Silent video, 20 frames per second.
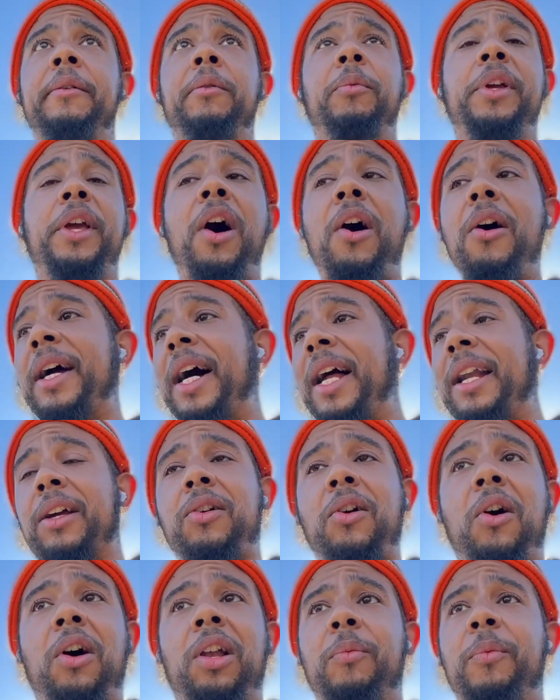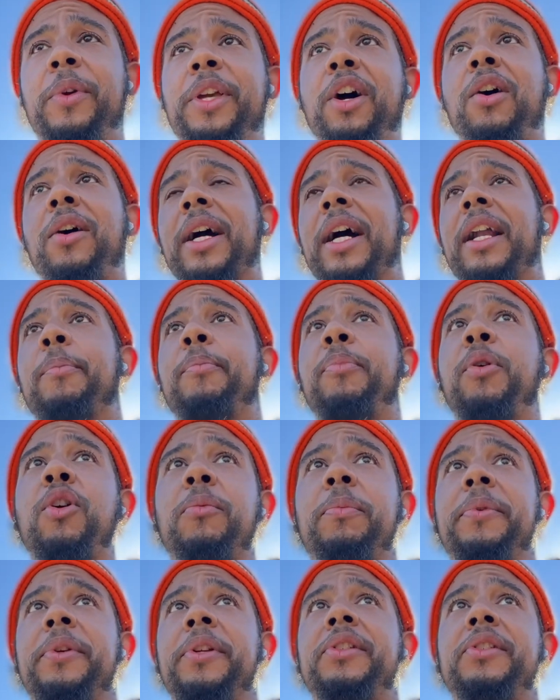We all got a calling. We all got a
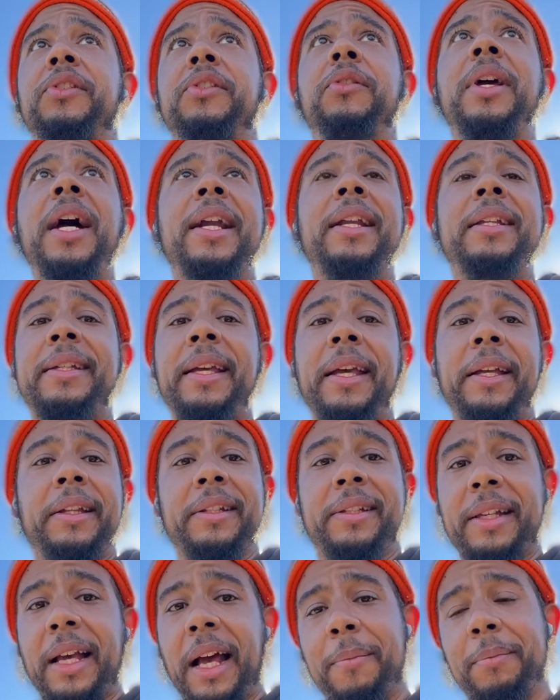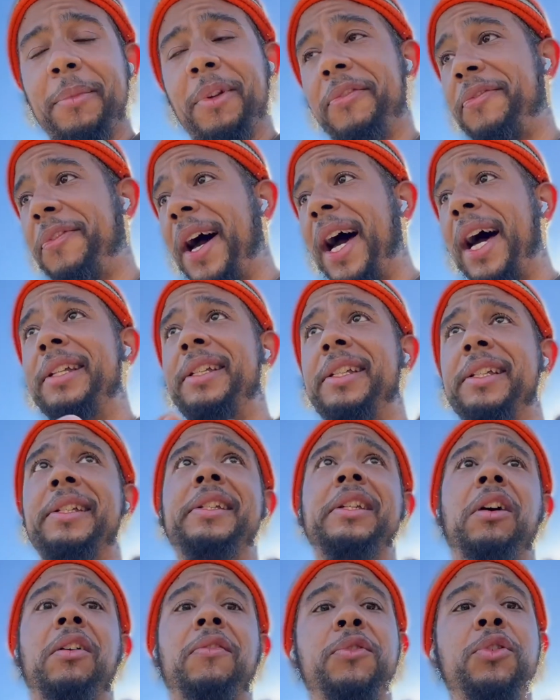purpose. You got to take the time to find
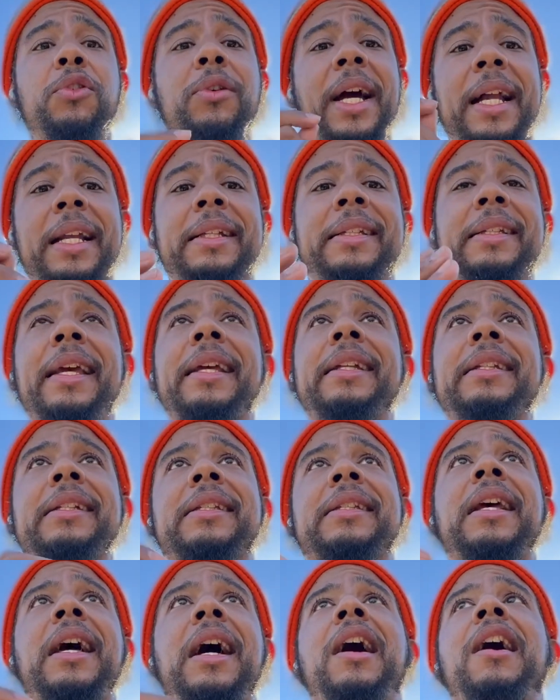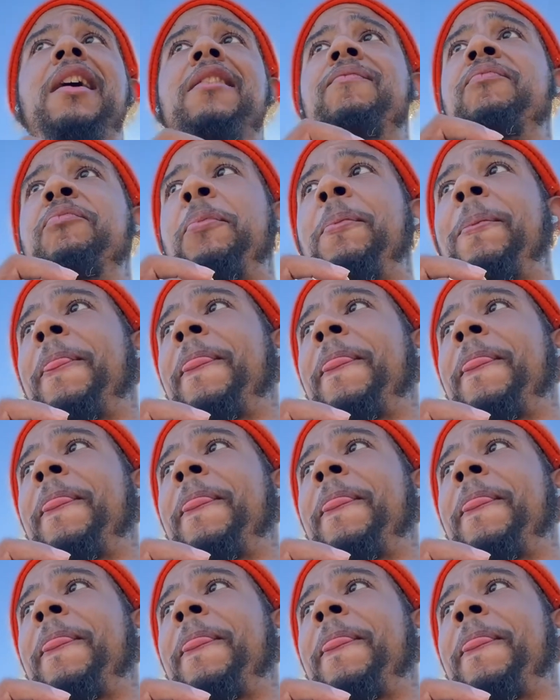yourself. You got to take the time